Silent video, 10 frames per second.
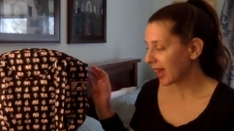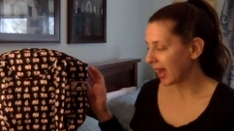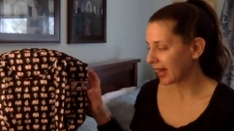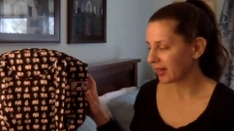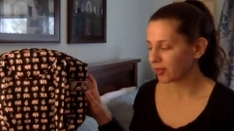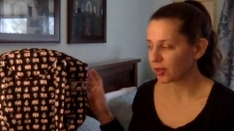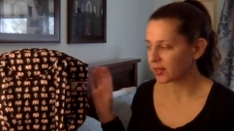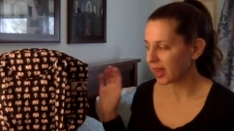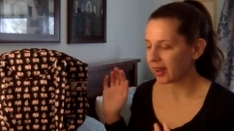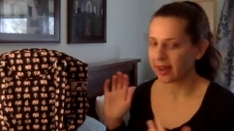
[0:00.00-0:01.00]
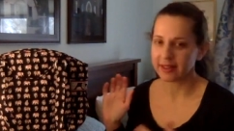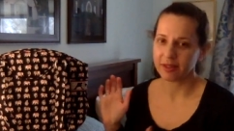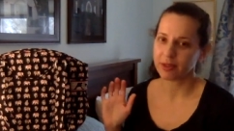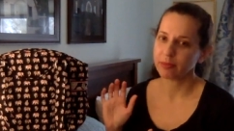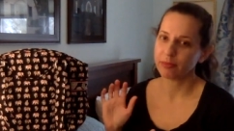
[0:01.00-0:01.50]
And of course, I love
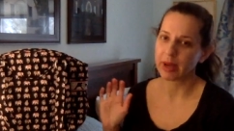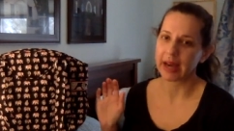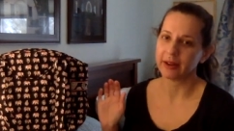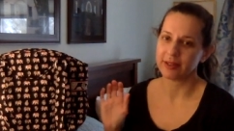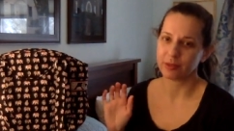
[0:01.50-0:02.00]
patterns